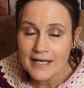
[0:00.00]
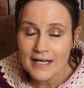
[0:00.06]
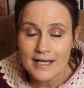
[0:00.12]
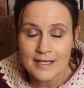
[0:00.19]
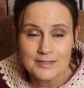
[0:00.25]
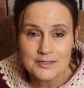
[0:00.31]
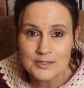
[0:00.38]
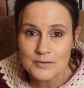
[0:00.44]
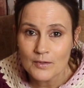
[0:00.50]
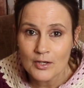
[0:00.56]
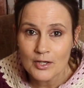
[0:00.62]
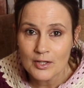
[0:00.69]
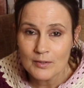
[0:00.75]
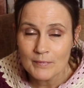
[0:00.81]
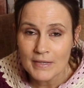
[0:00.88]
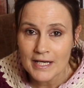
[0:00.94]
And to
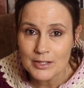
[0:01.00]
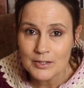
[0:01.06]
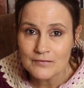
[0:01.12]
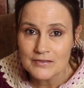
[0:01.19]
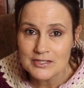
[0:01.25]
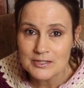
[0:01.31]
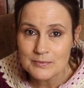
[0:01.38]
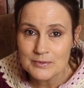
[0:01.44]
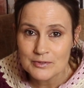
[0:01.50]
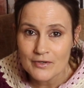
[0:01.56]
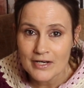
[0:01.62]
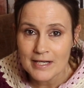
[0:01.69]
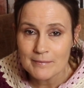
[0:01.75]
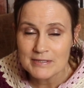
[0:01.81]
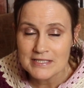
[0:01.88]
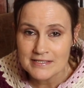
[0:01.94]
all my lovely
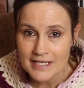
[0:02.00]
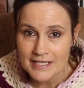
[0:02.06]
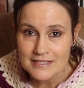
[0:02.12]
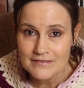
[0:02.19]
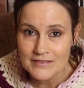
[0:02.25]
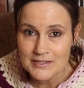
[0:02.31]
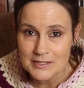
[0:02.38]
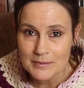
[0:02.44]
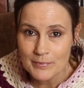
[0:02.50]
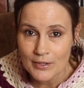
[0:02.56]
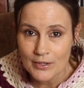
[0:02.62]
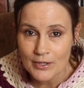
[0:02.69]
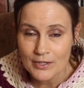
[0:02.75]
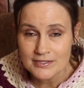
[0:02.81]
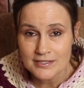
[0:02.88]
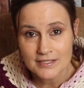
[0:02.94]
subscribers, thanks for your
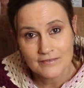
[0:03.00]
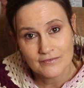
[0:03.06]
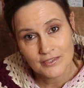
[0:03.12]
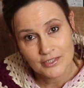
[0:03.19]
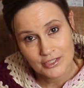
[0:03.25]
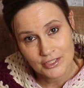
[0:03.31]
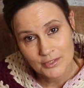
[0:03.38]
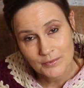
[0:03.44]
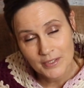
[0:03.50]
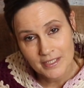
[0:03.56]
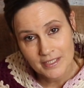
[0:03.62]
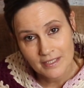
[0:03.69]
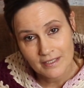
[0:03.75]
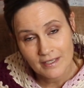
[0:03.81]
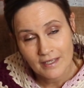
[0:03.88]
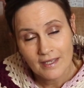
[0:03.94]
support. And if you're new
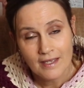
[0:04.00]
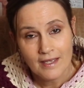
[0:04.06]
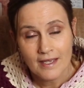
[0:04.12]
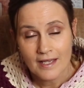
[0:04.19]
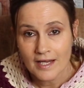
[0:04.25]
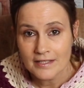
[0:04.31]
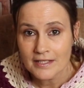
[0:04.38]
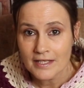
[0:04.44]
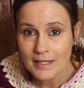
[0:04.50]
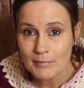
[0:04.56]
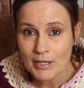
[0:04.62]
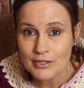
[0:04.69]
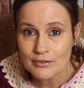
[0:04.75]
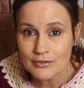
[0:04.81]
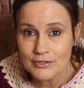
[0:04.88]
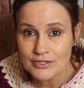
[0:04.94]
here and you like
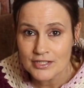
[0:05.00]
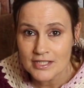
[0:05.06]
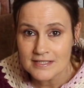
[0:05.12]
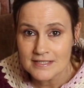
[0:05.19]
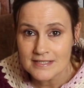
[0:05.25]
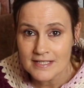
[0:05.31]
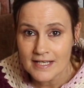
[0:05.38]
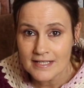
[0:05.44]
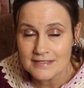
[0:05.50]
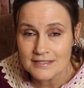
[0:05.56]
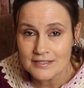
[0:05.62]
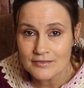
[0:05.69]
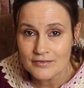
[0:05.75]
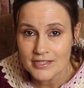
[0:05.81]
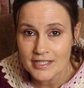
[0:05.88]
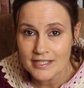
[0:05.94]
my crochet designs and
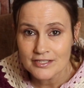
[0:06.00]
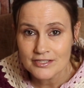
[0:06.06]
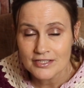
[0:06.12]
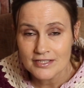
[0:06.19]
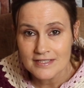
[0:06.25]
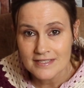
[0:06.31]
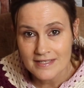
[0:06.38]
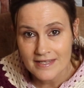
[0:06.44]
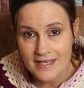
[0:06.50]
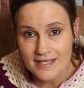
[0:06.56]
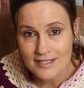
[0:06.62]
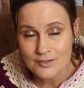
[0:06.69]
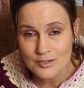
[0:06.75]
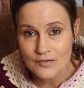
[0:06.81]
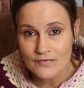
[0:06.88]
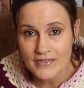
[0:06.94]
creations,
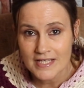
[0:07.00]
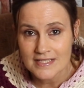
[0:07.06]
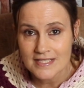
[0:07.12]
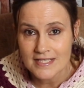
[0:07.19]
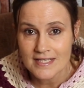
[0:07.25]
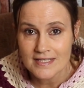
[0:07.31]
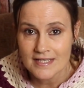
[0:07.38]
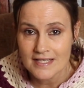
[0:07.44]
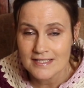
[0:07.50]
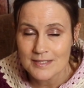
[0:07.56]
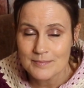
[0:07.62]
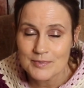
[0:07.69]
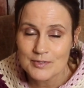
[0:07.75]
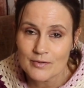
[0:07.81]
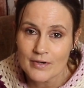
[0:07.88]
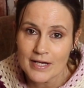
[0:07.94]
then don't forget to hit that
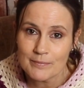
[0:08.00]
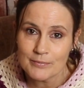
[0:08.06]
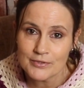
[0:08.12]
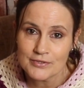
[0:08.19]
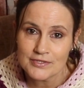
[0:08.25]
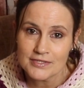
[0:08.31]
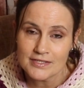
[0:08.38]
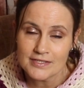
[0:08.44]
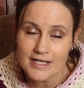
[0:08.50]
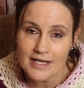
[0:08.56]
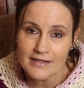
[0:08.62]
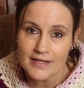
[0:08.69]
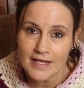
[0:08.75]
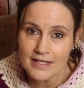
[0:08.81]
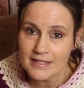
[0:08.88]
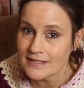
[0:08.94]
subscribe button
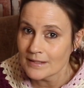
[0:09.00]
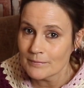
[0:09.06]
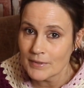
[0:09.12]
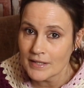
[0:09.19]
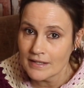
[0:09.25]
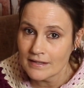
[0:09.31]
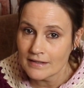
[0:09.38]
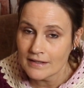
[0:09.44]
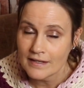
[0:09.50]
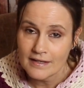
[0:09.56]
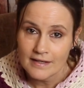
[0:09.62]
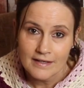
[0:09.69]
and that little bell,